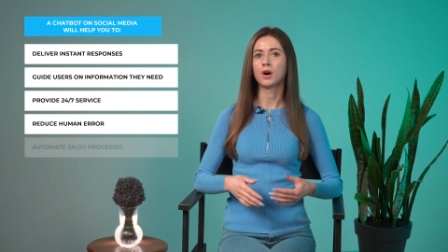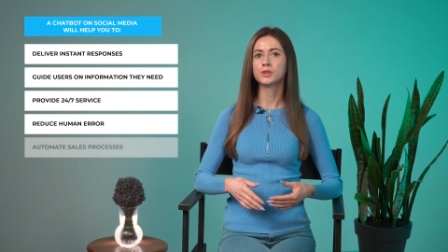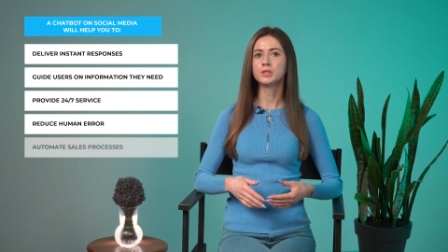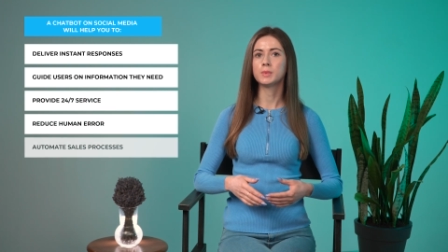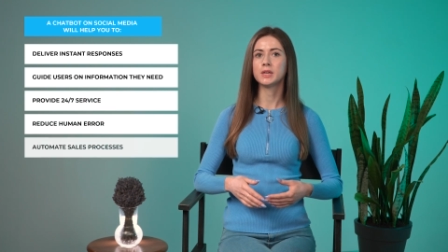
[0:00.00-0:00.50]

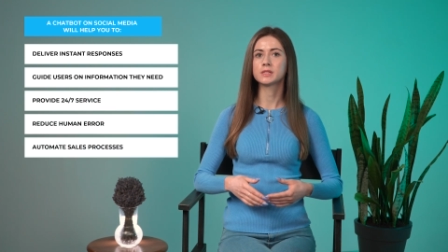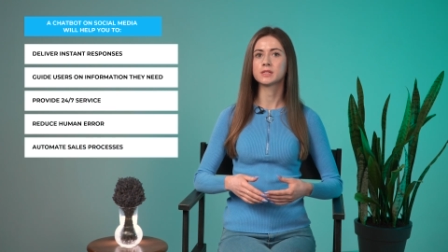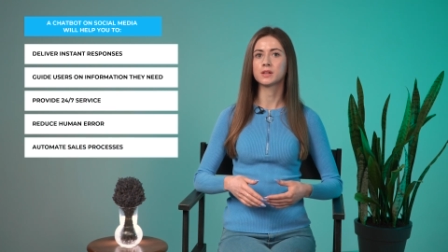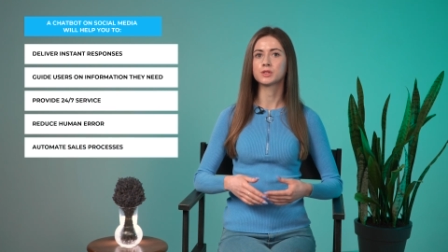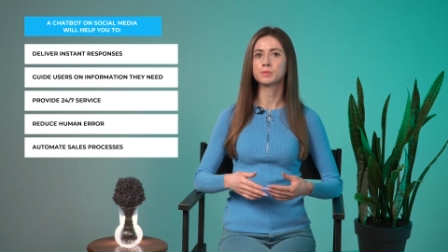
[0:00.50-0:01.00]
automate
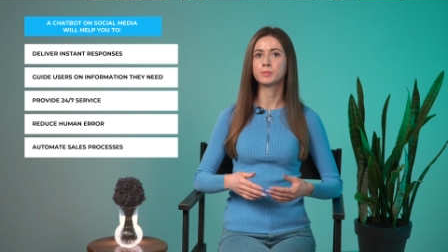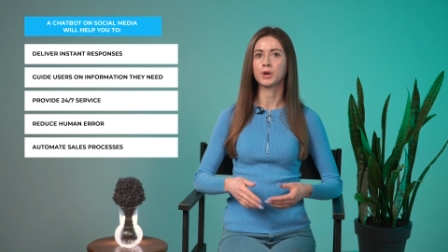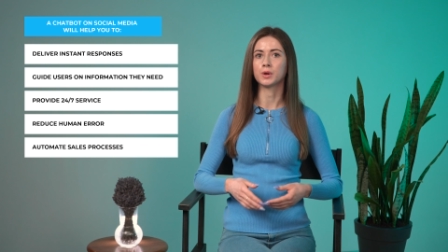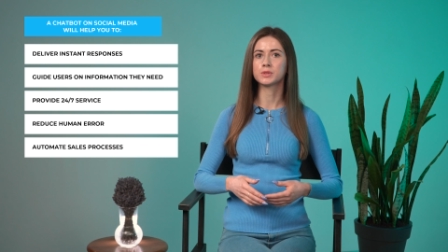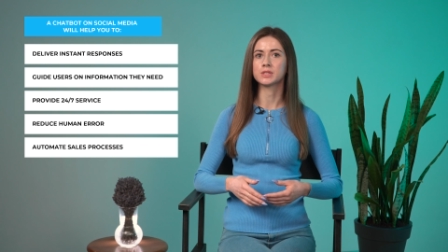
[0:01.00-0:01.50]
sales
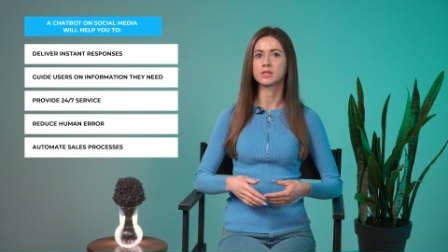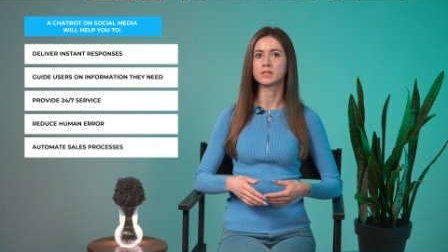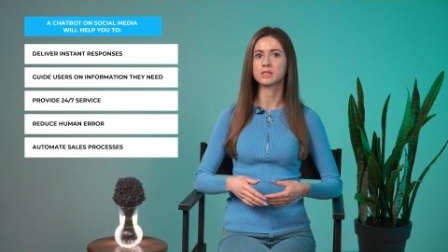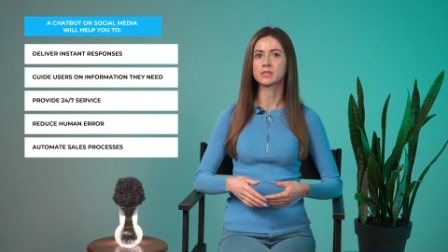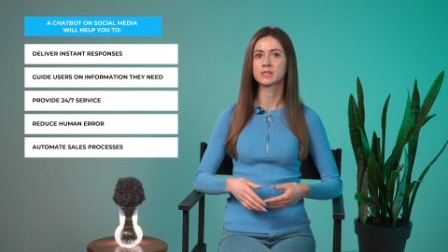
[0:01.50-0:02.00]

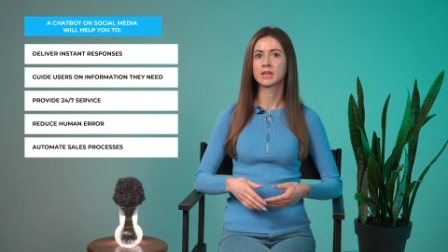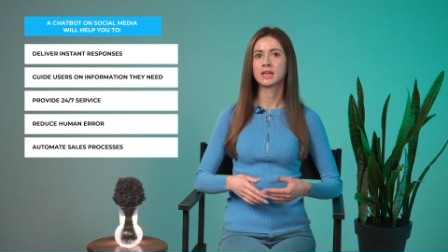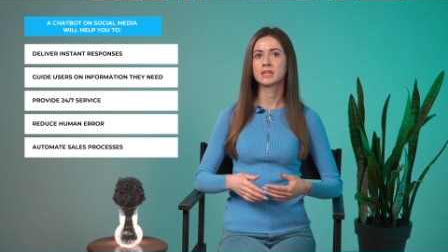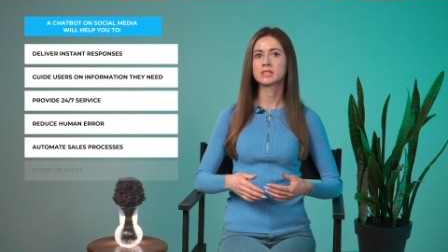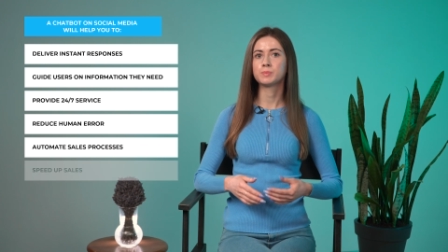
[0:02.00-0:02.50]
processes,
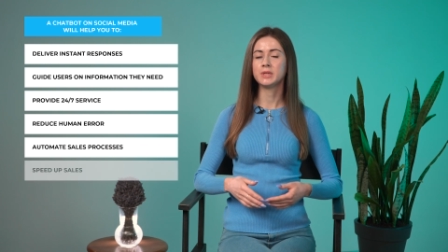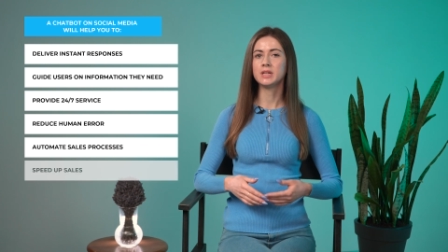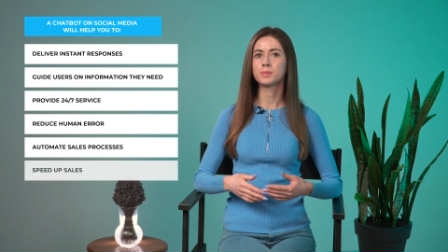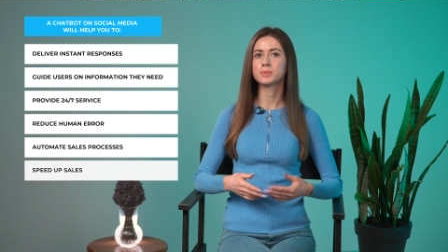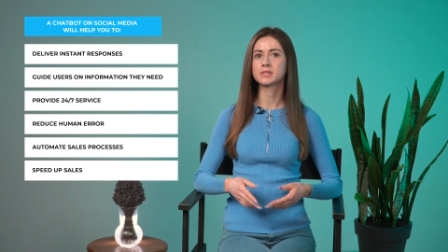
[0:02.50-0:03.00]

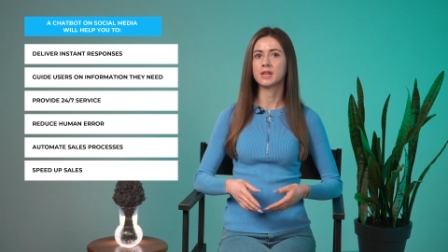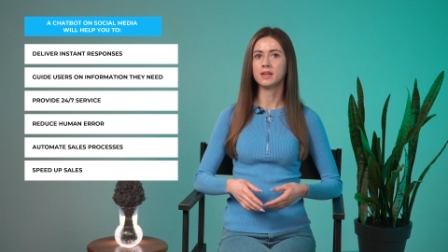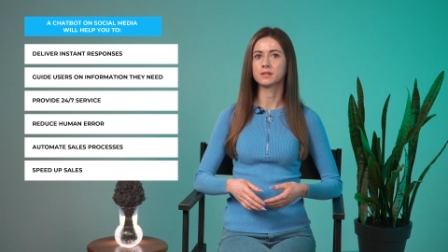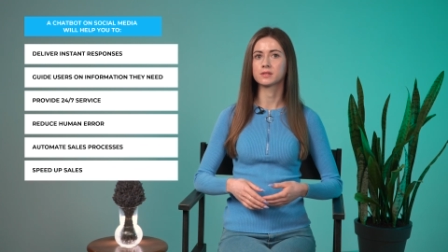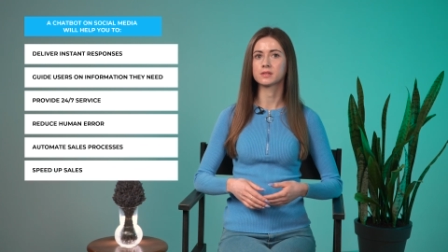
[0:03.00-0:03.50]
speed up
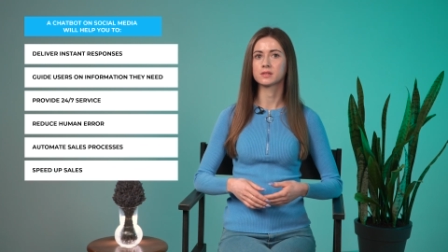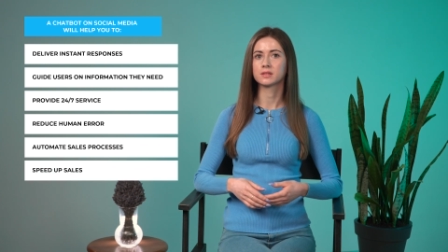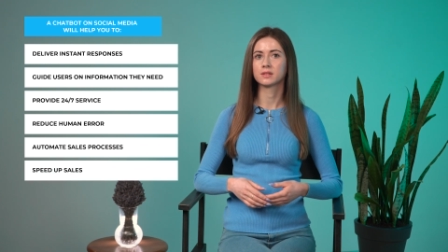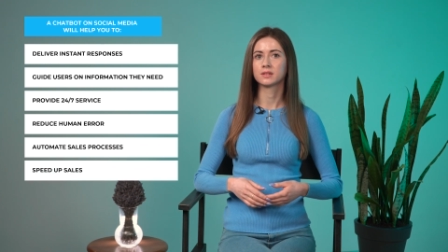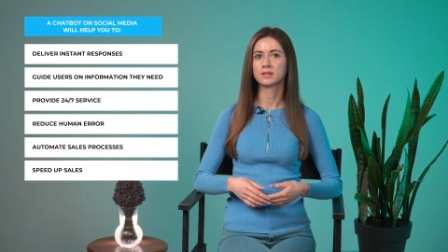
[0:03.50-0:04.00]
sales,